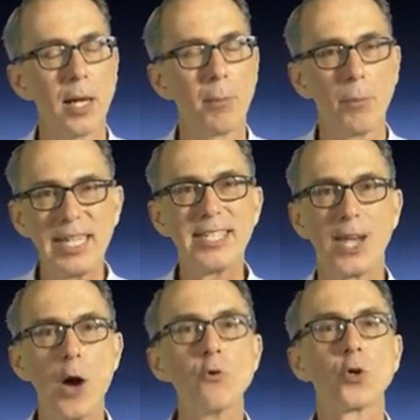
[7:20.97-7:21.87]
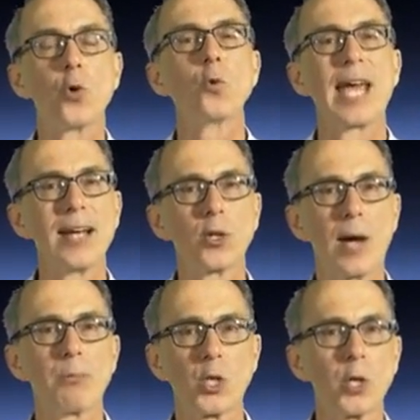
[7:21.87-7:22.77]
but we don't cool down to
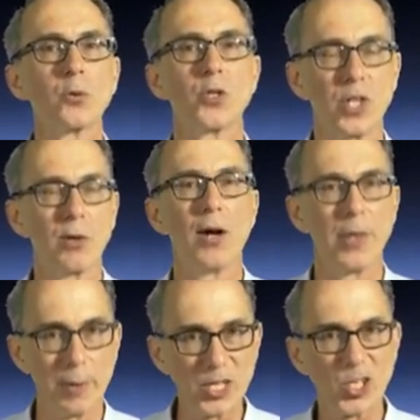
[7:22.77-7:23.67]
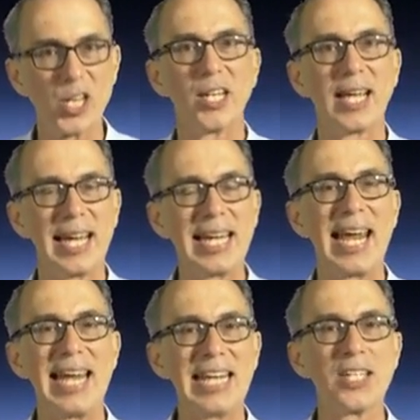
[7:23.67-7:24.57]
absolute zero. There is still an
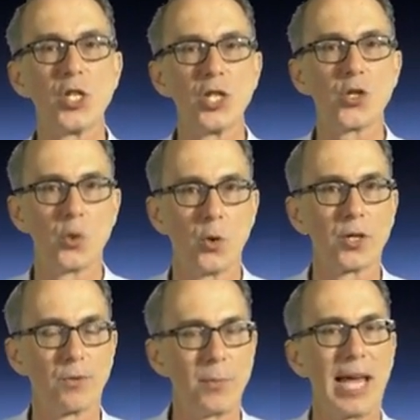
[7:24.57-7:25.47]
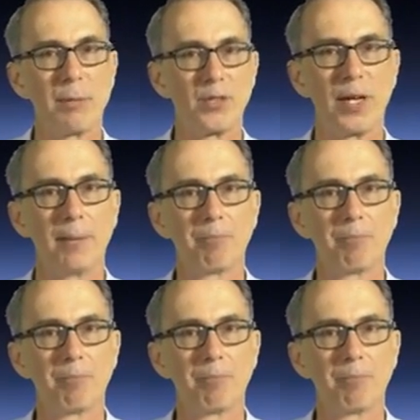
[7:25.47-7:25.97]
energy source from the atmosphere.